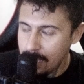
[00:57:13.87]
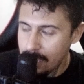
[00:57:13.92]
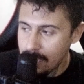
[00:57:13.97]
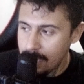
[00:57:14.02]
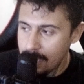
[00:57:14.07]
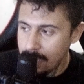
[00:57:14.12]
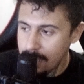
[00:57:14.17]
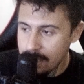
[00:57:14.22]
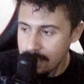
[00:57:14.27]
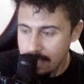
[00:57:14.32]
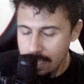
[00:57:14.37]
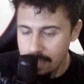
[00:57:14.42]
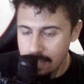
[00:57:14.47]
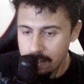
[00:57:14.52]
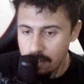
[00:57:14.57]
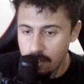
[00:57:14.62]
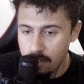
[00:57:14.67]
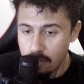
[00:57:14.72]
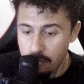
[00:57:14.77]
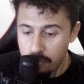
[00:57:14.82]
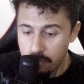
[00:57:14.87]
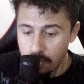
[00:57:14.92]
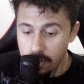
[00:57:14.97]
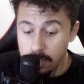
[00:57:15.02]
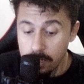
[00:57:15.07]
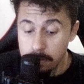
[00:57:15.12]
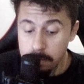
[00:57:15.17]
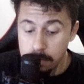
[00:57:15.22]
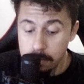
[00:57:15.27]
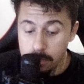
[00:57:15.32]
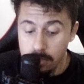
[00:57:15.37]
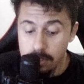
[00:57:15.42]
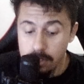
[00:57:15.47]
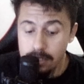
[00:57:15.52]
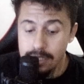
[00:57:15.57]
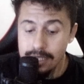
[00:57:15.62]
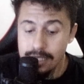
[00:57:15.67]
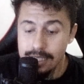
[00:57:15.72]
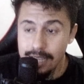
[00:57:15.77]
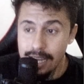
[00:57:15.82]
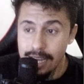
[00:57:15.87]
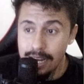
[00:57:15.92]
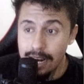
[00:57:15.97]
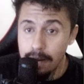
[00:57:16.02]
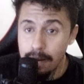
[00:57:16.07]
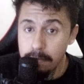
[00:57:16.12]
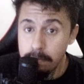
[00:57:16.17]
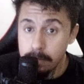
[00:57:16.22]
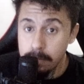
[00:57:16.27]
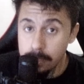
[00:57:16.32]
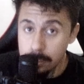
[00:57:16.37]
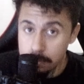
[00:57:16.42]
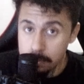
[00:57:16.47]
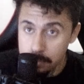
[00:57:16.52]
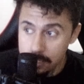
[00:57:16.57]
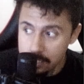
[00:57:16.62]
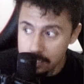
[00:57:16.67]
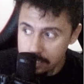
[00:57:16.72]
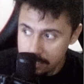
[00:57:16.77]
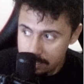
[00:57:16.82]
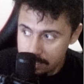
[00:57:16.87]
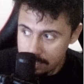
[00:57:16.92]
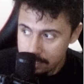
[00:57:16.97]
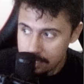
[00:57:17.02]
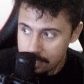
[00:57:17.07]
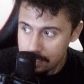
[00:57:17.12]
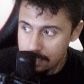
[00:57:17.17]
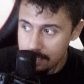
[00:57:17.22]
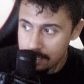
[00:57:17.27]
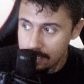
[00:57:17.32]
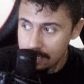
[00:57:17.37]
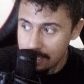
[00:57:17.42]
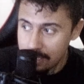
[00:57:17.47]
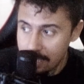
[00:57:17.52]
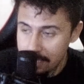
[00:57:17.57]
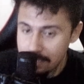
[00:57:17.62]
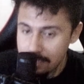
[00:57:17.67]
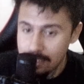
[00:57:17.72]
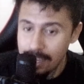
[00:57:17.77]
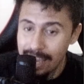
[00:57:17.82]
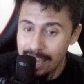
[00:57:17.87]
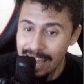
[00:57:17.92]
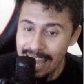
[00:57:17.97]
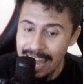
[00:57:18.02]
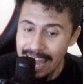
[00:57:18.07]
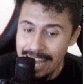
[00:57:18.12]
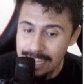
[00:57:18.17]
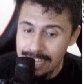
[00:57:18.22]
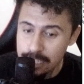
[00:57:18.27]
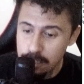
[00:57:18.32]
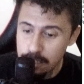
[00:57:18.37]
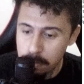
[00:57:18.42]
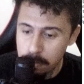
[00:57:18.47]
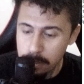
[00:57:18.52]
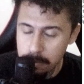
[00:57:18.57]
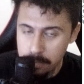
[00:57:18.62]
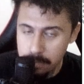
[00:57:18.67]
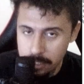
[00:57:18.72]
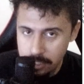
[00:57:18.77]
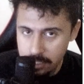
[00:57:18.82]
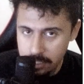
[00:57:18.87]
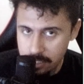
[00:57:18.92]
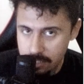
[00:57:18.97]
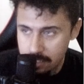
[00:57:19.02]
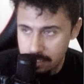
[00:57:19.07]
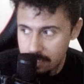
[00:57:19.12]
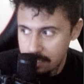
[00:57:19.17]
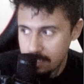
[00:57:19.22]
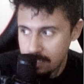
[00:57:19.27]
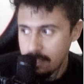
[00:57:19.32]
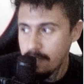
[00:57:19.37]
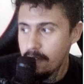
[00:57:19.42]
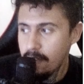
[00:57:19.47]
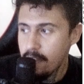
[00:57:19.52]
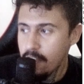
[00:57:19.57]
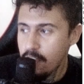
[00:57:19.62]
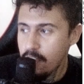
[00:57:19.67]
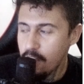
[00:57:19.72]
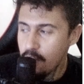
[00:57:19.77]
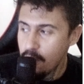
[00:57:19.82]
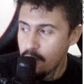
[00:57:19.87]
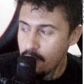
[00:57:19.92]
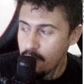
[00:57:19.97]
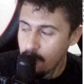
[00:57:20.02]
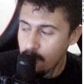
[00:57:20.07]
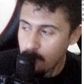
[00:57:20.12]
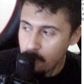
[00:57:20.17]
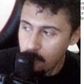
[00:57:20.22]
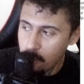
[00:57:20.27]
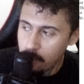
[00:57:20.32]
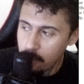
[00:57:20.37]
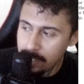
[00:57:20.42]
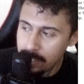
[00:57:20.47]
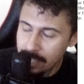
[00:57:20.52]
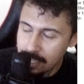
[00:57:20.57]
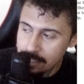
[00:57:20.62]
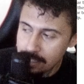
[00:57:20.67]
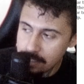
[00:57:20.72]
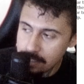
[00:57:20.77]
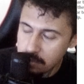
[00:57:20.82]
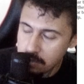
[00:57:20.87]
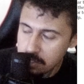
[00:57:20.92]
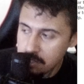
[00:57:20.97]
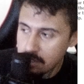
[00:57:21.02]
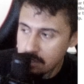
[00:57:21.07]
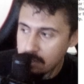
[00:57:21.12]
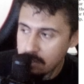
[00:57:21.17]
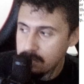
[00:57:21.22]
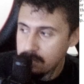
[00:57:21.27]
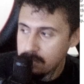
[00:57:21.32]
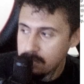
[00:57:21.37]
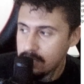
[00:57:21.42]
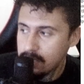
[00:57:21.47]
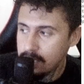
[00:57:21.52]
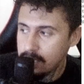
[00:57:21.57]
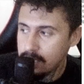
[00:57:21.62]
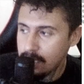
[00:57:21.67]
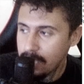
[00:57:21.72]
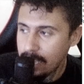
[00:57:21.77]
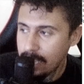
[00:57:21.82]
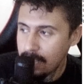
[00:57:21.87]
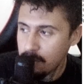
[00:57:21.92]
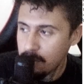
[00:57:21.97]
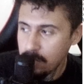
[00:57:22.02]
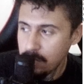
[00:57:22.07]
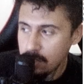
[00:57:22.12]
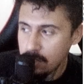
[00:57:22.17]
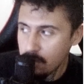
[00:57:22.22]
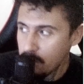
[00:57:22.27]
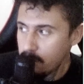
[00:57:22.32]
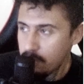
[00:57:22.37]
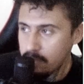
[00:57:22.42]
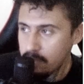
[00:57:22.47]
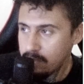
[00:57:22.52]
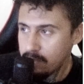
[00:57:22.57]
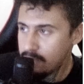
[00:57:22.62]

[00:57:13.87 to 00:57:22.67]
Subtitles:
And then for the books that are published, that has publishers, we get the result, and we know,